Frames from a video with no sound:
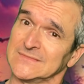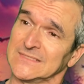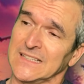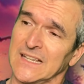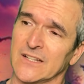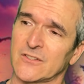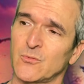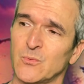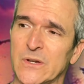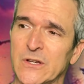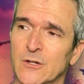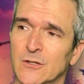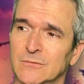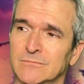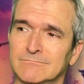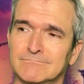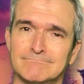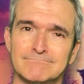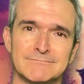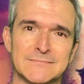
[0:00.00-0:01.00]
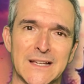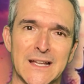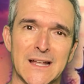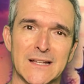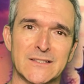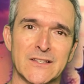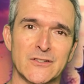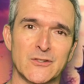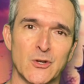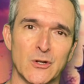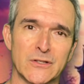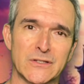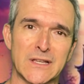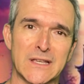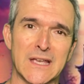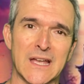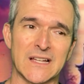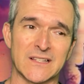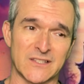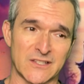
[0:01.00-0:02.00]
It's real. It's as good as it
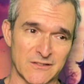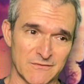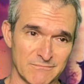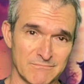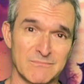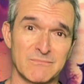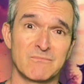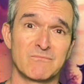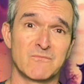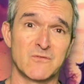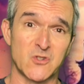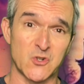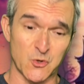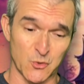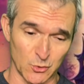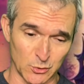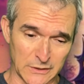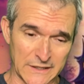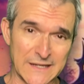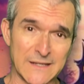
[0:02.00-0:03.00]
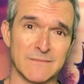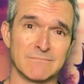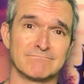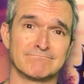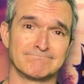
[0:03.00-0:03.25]
gets. Truly.